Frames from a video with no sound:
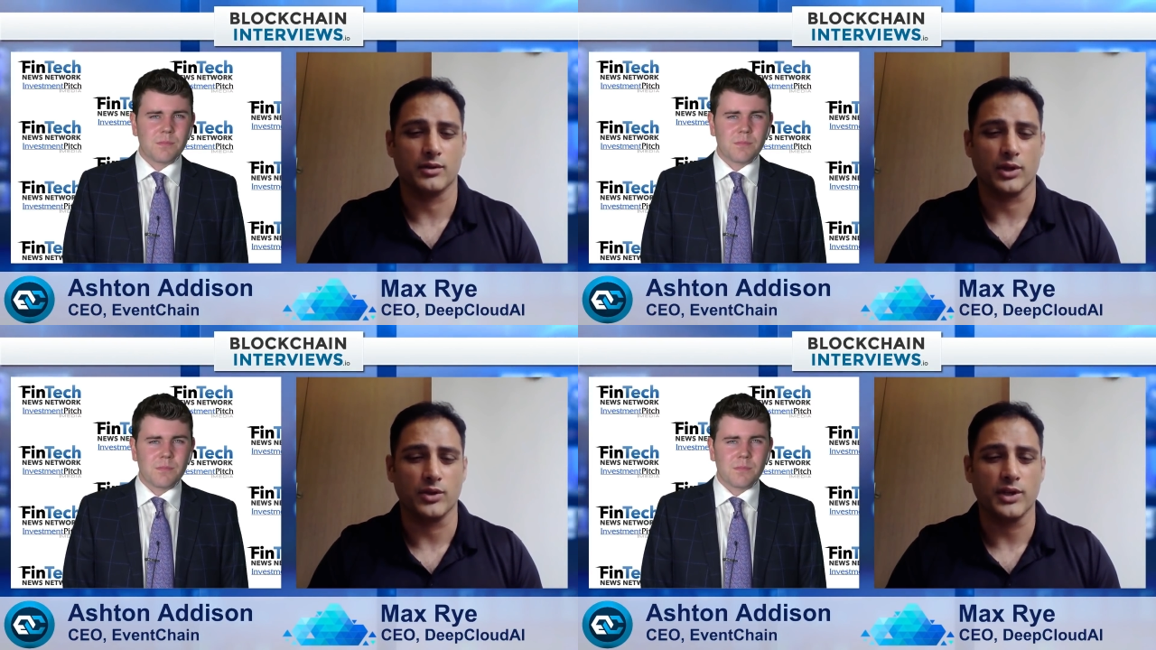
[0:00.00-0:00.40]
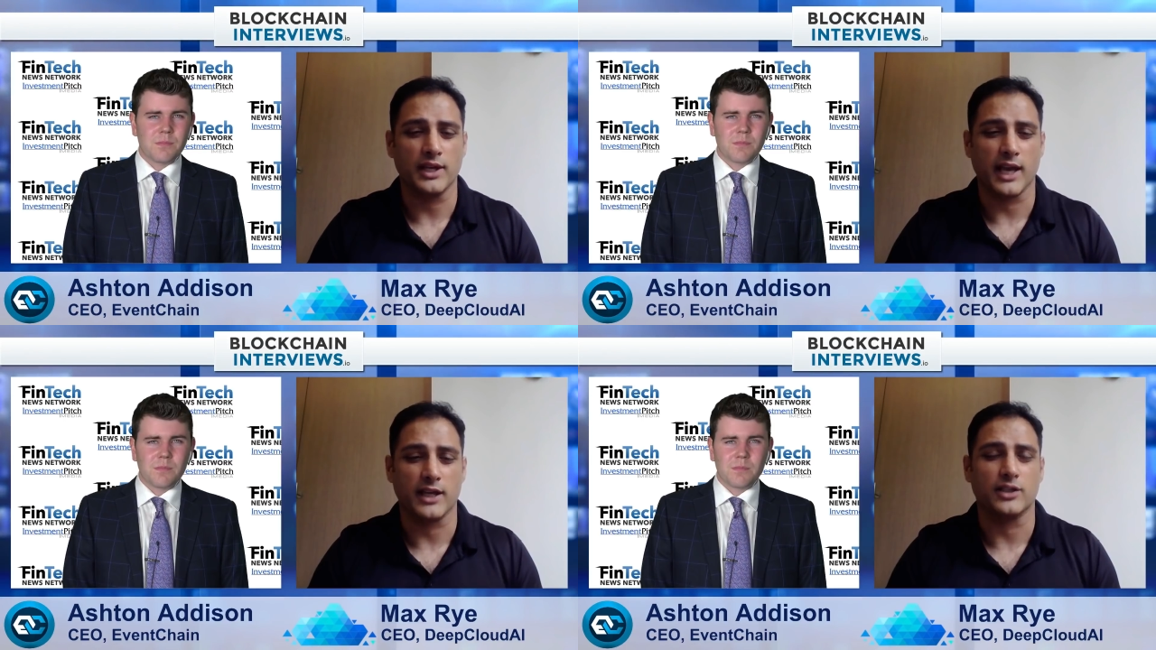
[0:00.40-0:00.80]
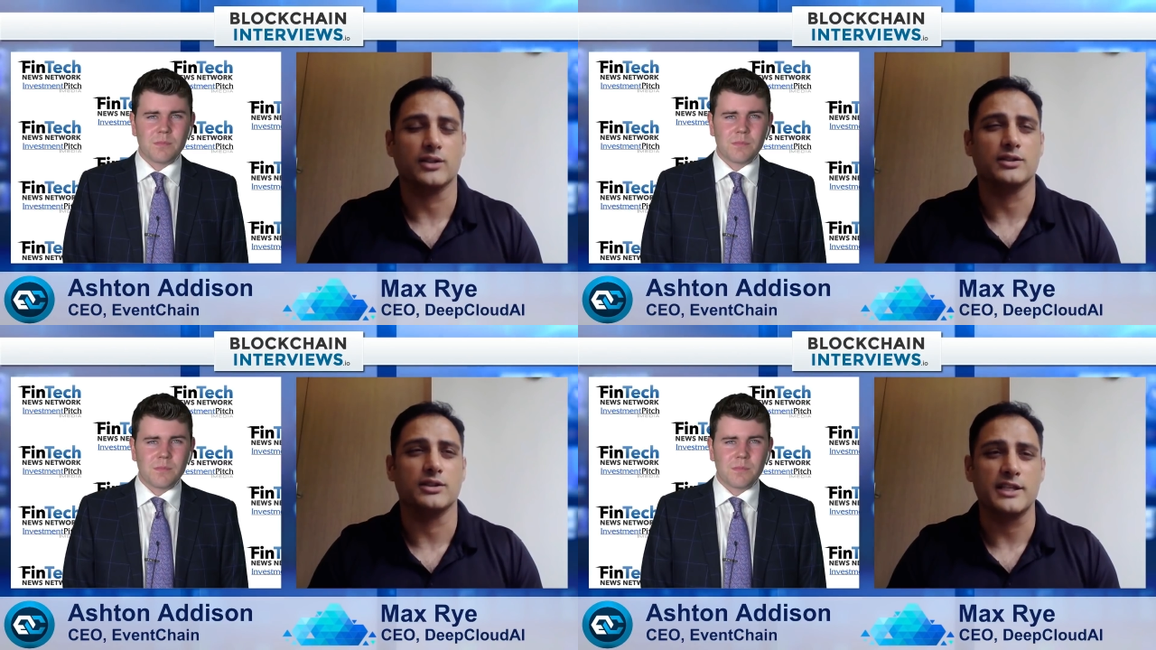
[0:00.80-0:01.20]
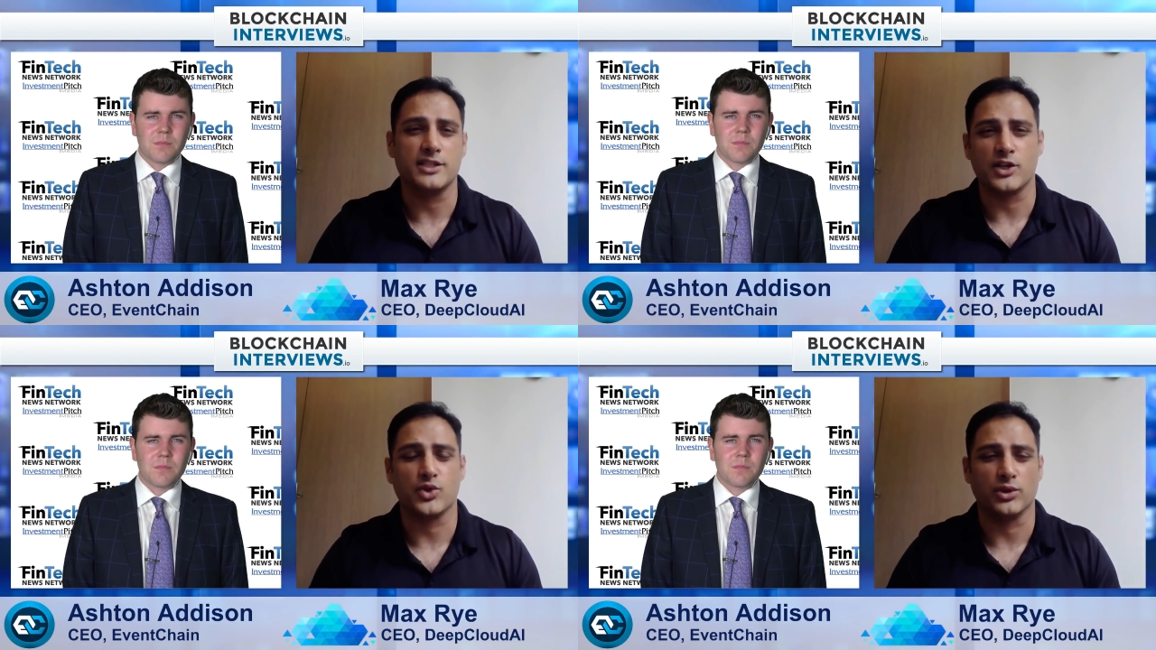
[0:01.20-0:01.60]
Speaker 1: we're looking at
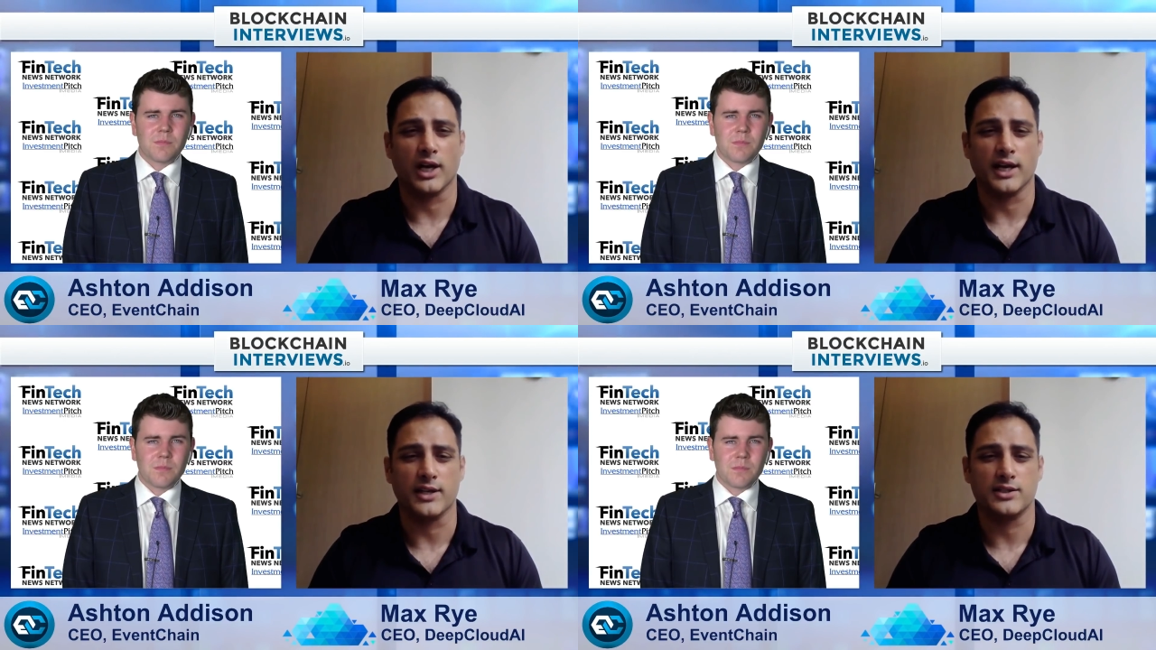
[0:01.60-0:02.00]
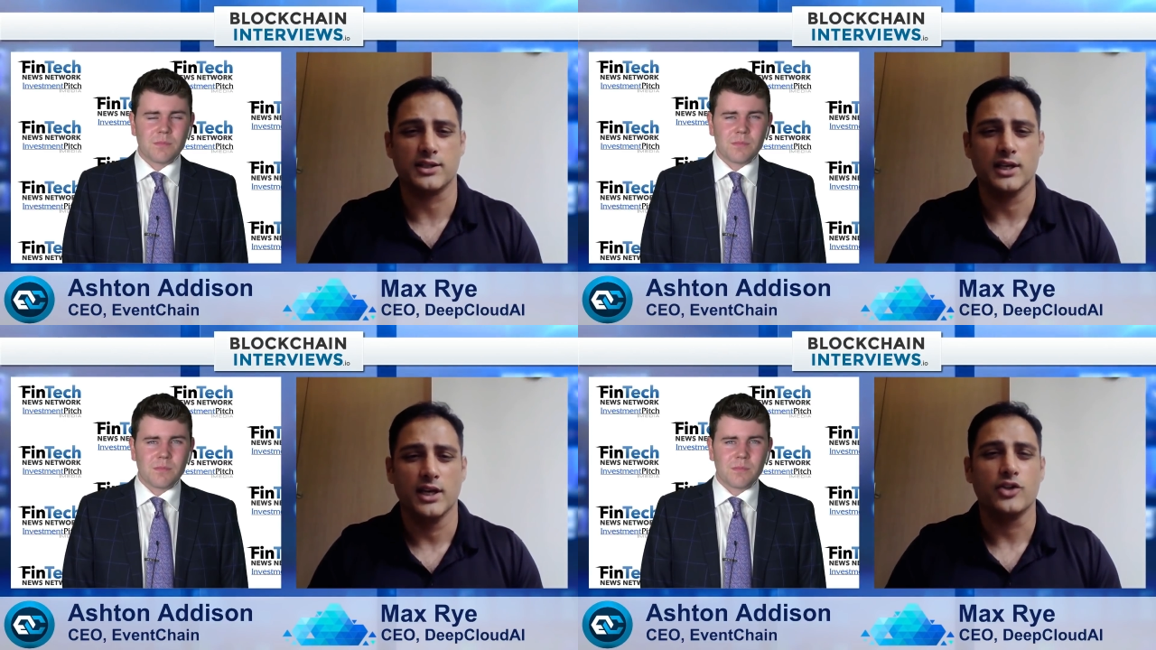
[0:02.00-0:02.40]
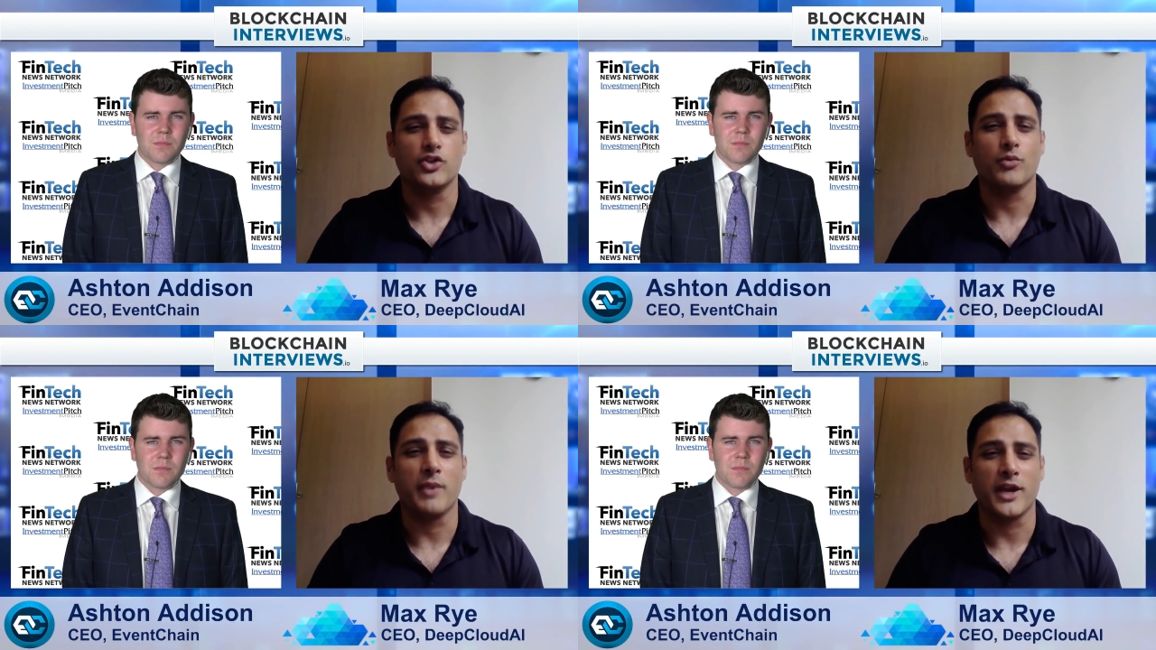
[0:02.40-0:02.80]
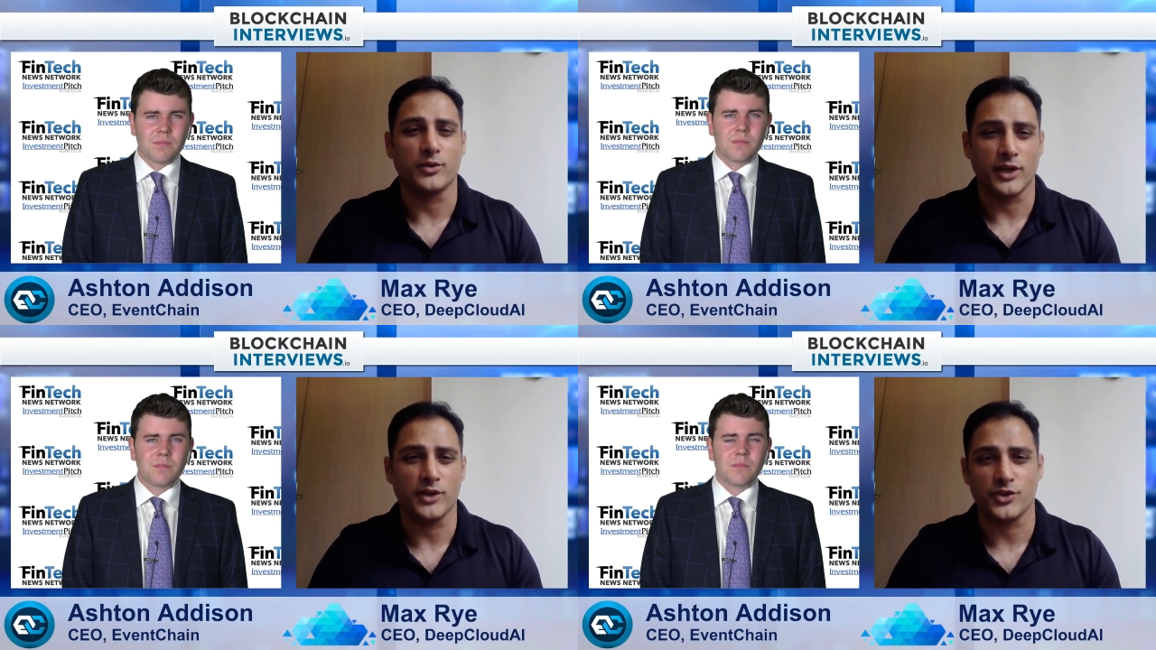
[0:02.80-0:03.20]
decentralized
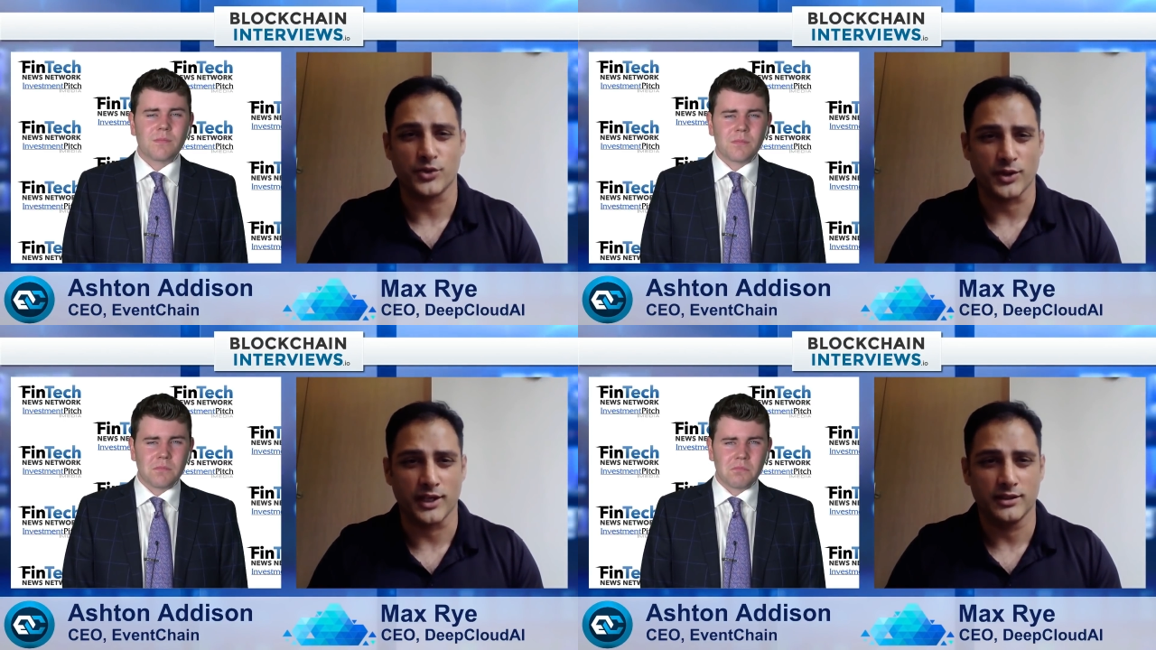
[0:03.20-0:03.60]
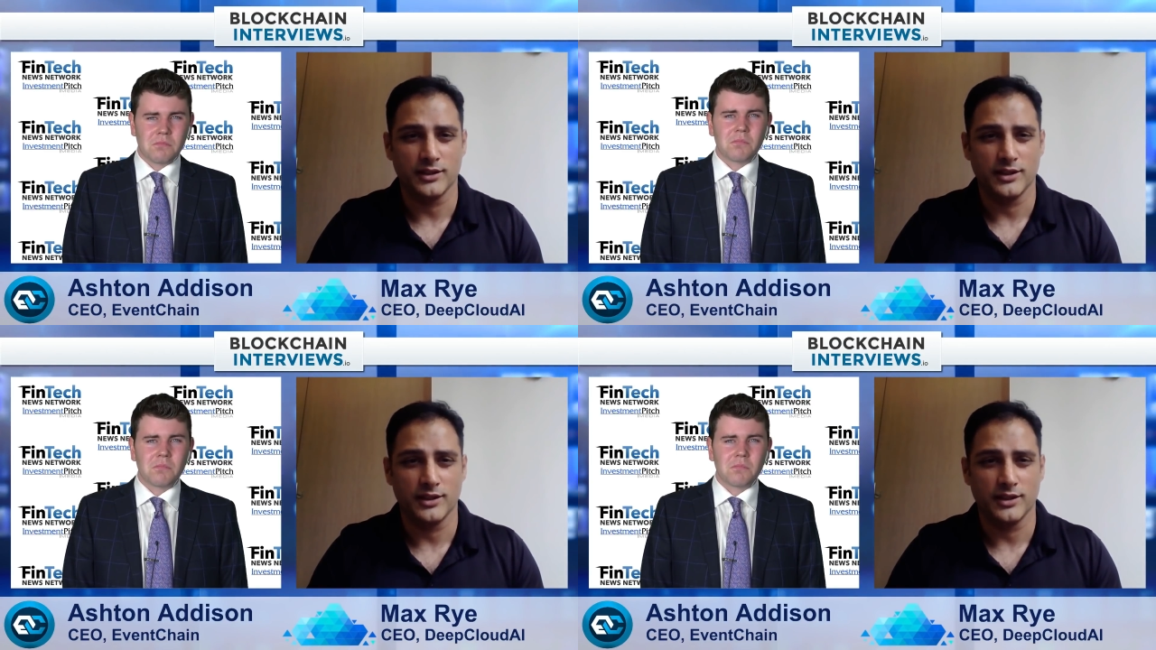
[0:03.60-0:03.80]
domain registry,